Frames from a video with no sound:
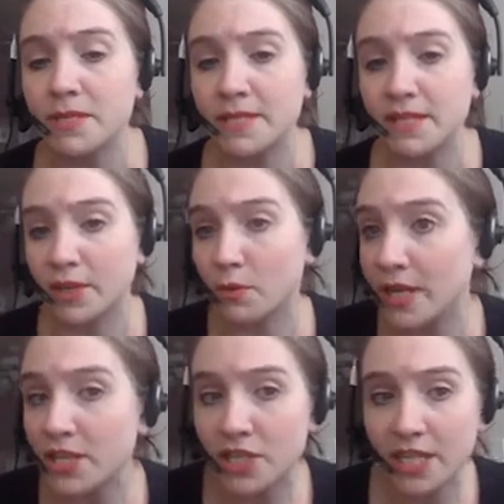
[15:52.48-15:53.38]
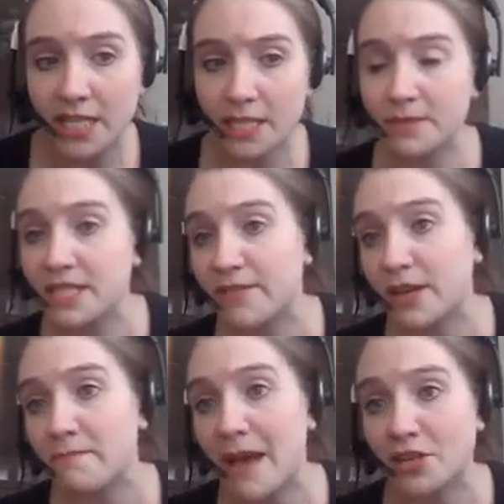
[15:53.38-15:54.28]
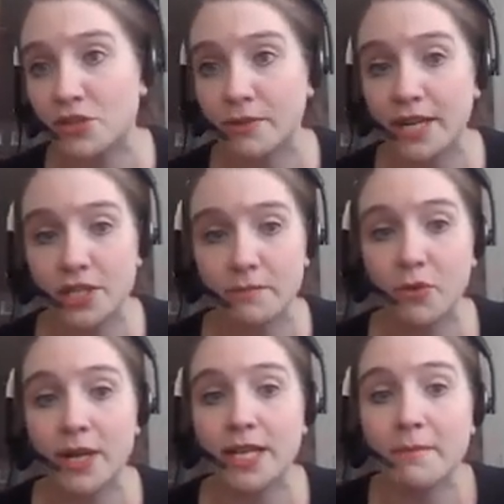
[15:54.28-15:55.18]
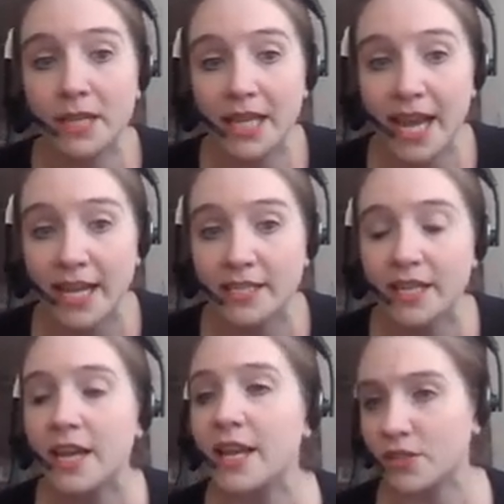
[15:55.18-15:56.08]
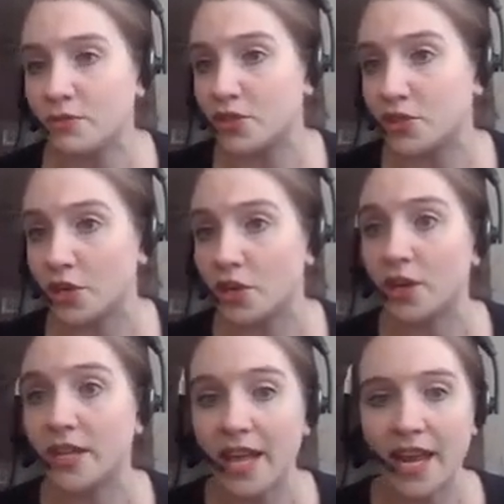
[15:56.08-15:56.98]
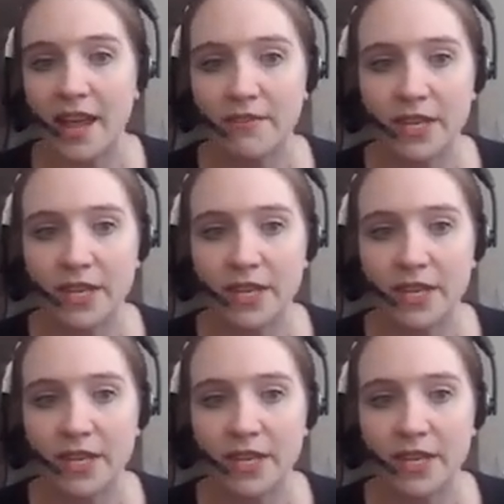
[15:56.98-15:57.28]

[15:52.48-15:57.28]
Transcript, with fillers: a specific region at a specific maturation point in the plant to ensure that